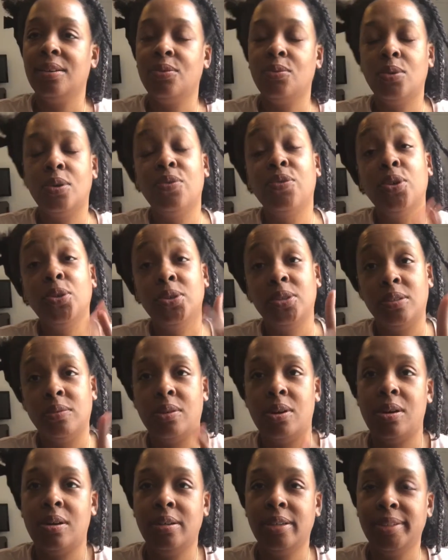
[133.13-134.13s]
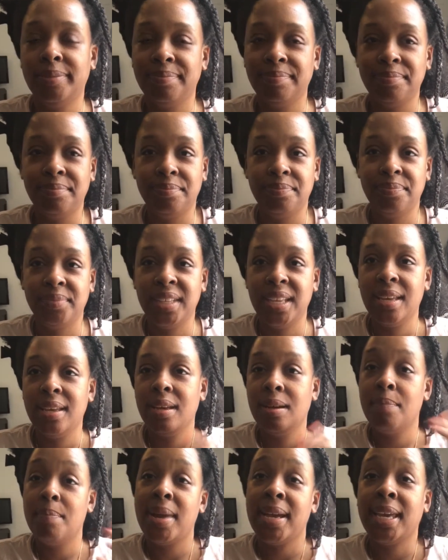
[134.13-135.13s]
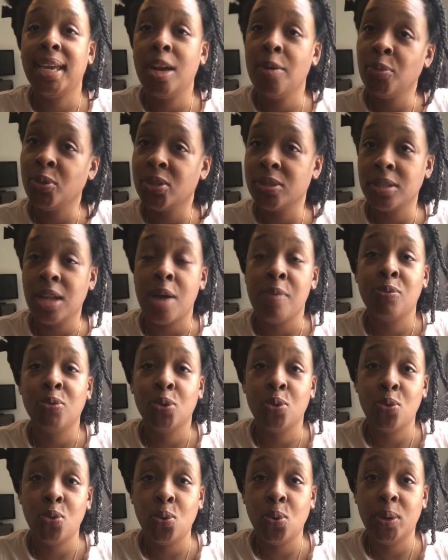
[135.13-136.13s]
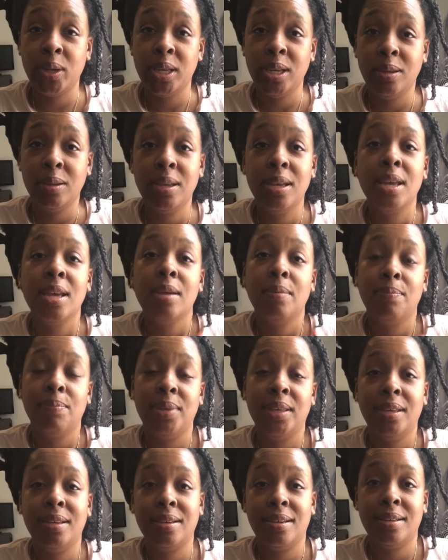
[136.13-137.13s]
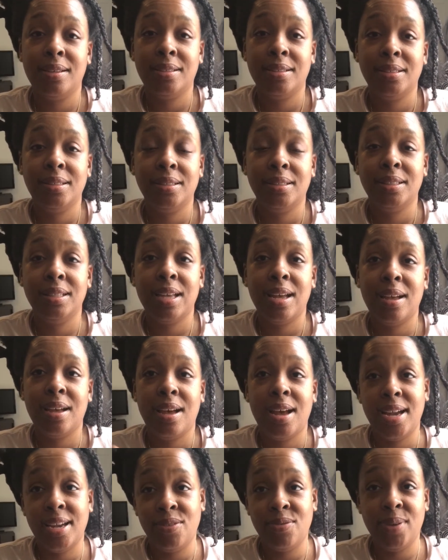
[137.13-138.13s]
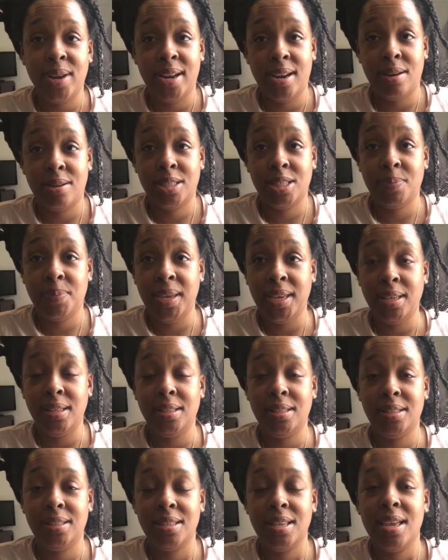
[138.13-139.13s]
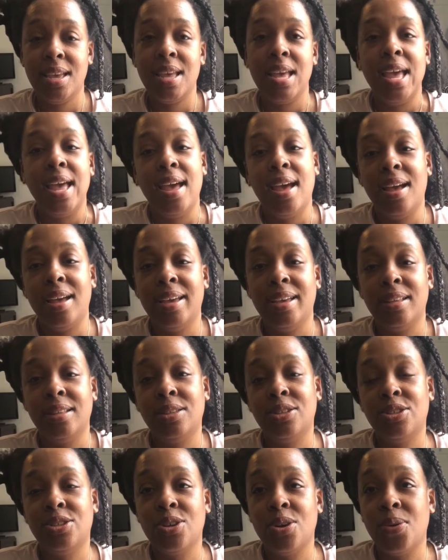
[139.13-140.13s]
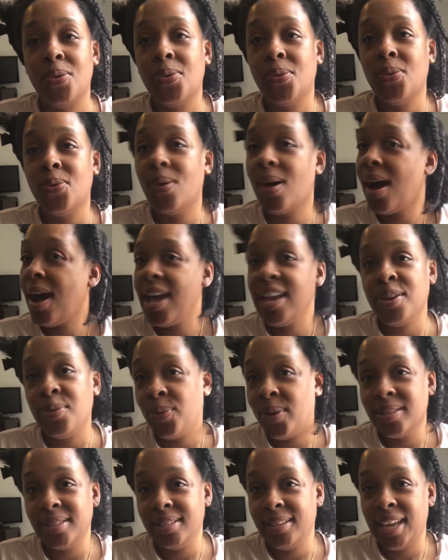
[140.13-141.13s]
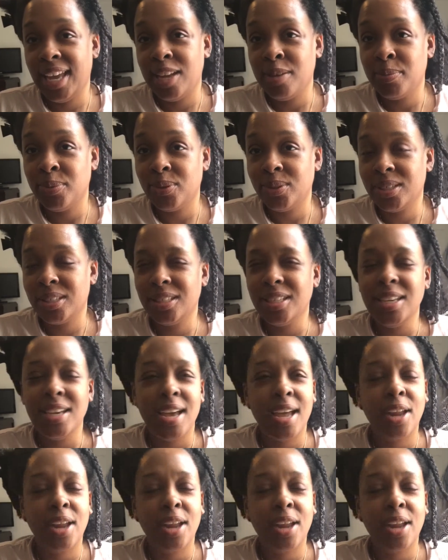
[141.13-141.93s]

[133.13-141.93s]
well, first of all, my camera stopped recording because I ran out of space, and so I wasn't able to see